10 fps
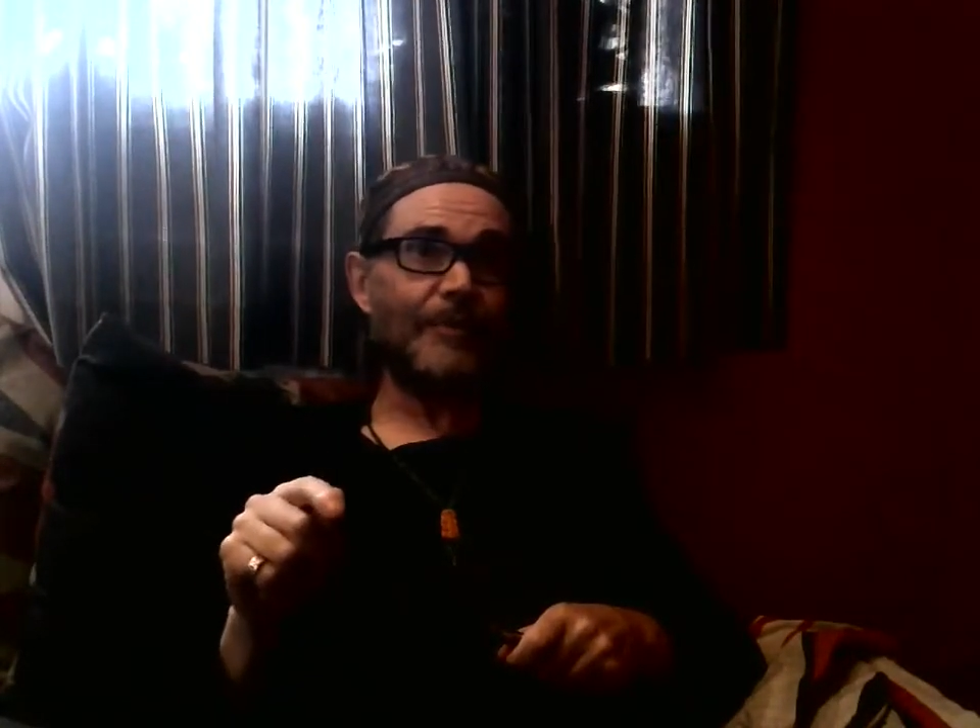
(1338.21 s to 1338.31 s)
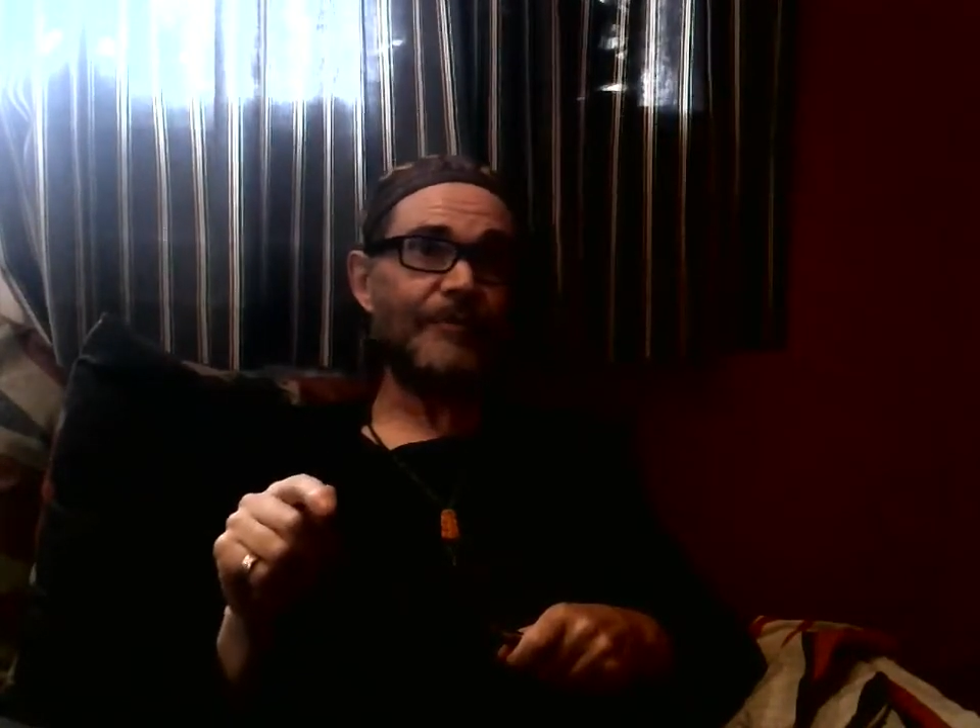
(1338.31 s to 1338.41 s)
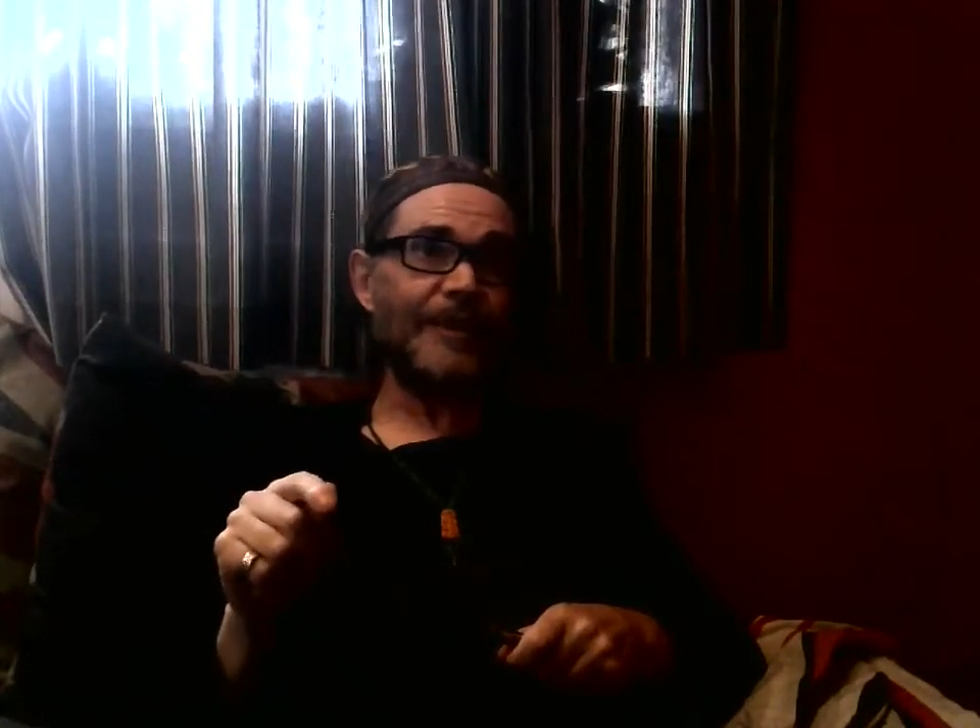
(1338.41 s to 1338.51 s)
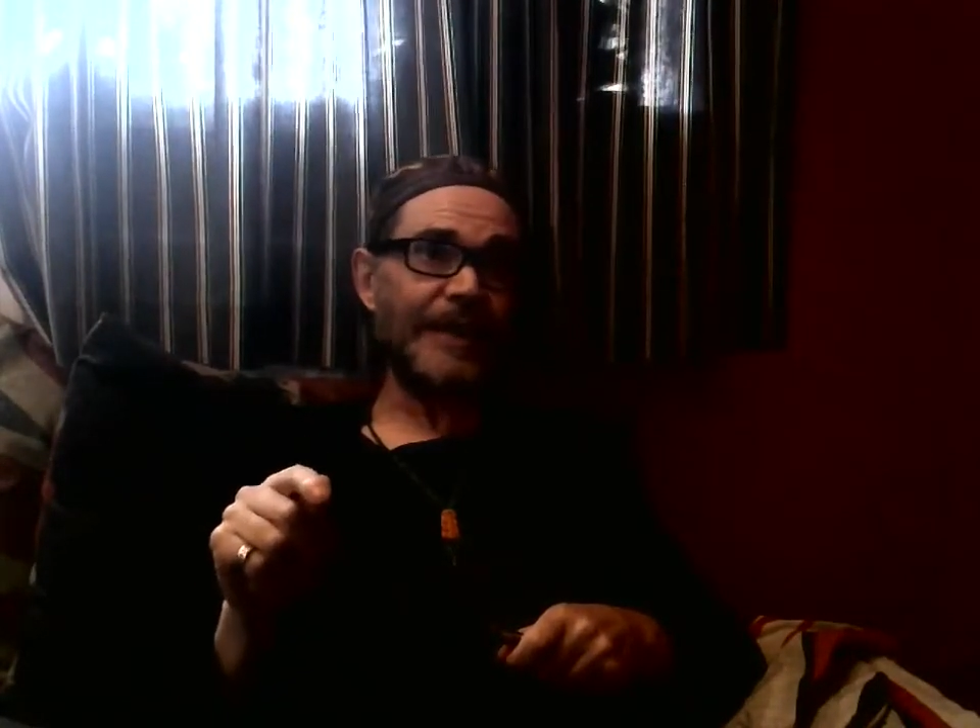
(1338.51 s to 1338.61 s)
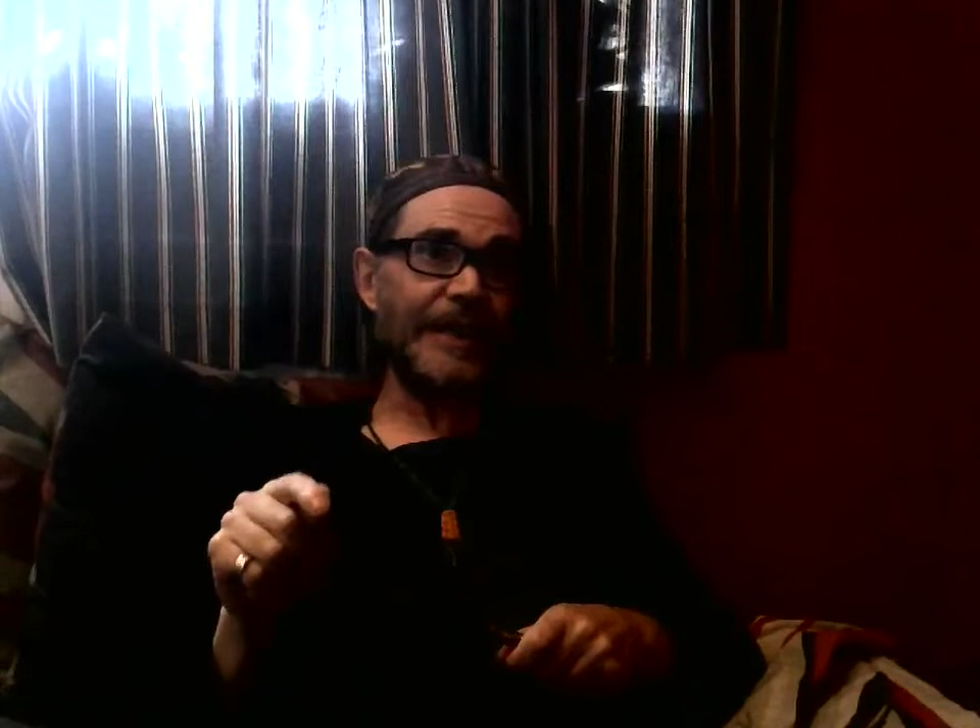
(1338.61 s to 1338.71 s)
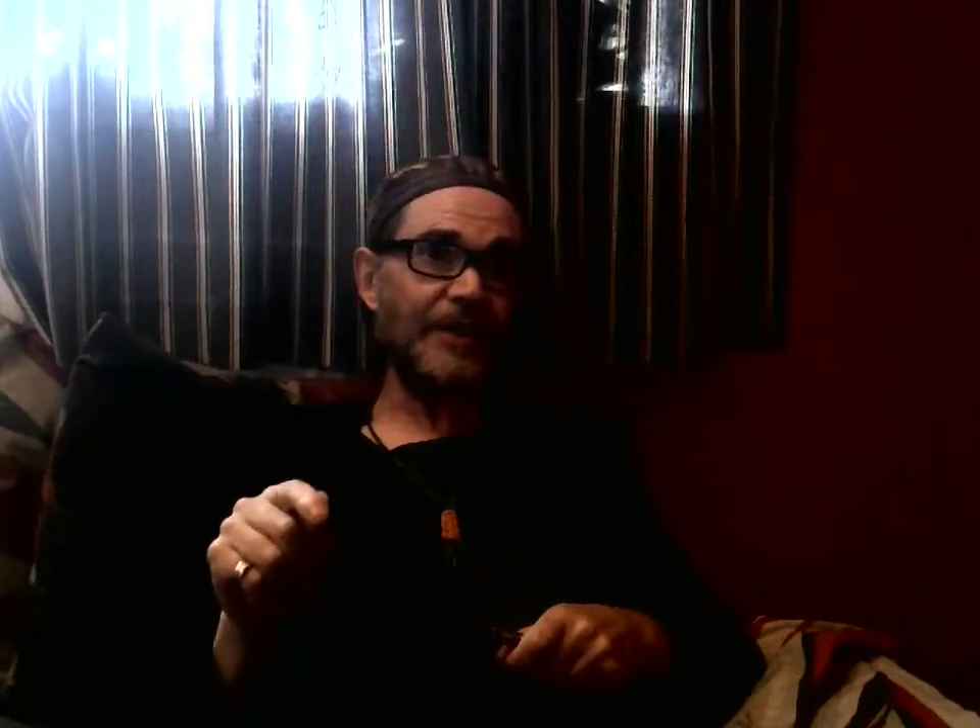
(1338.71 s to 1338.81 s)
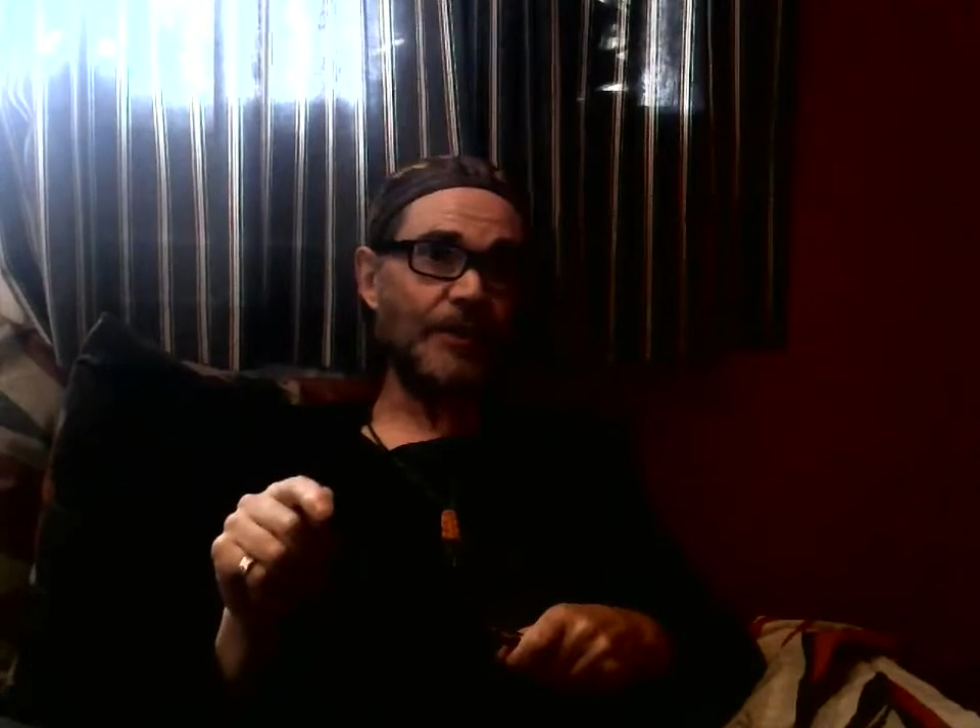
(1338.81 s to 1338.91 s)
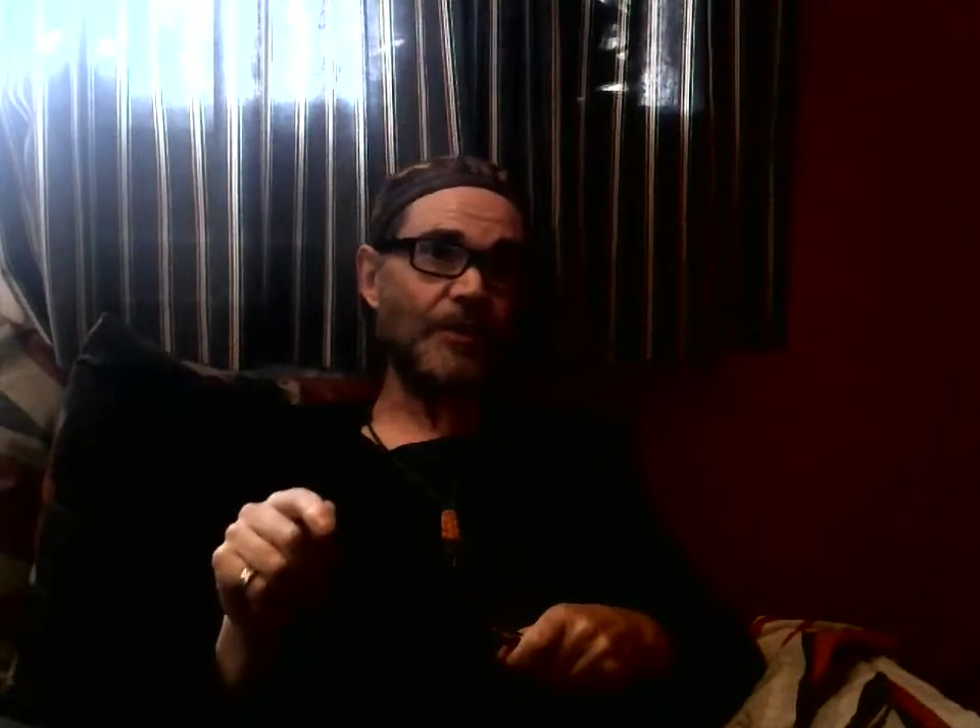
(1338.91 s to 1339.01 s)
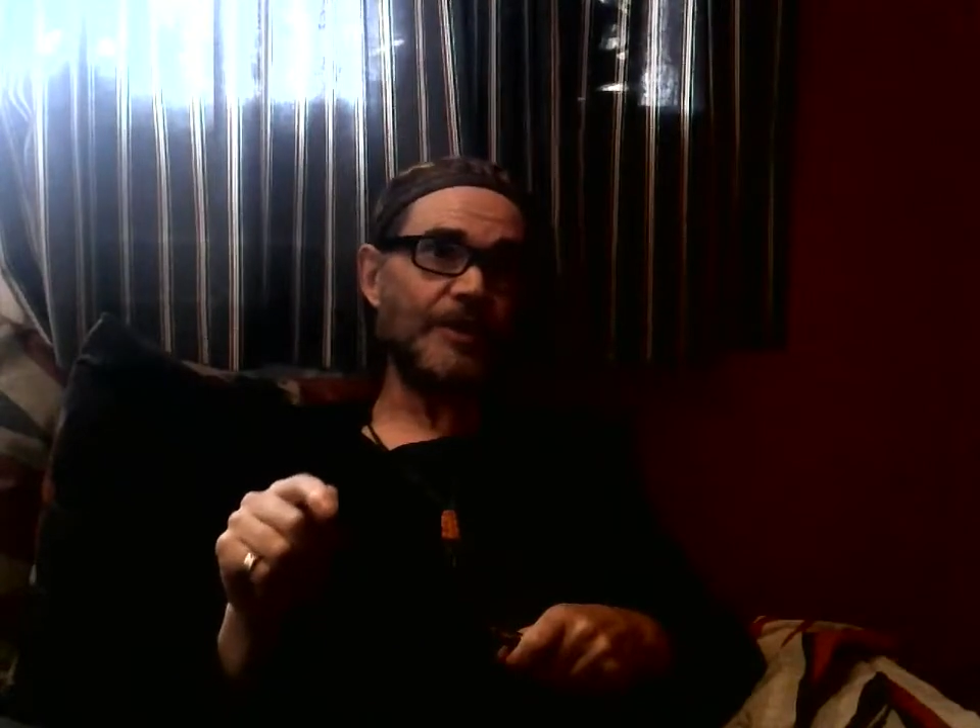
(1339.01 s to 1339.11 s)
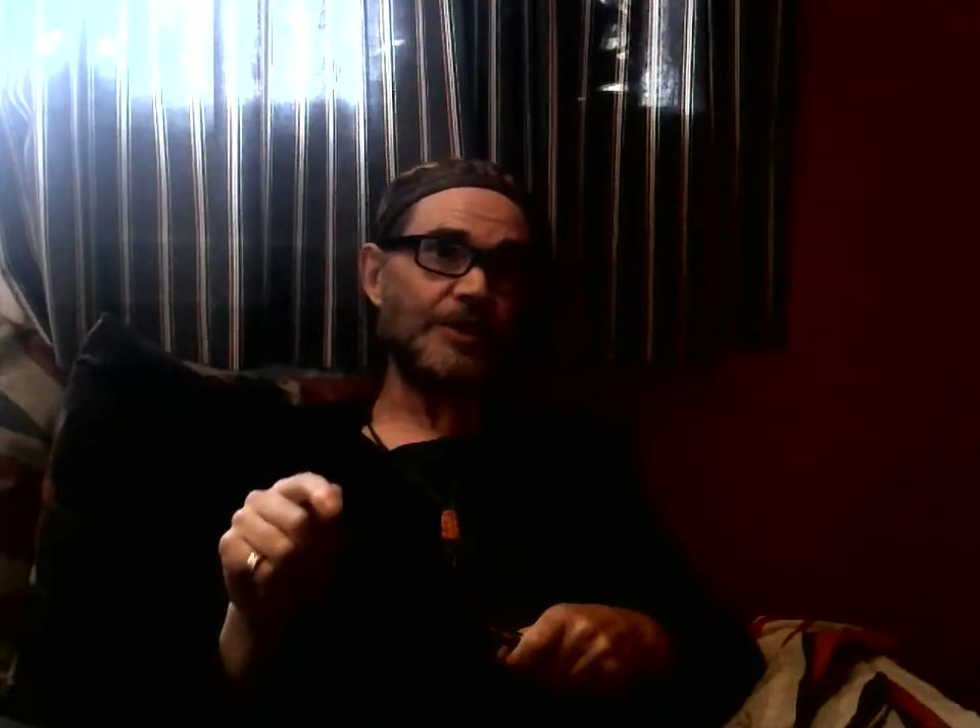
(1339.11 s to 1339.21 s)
of the EU on the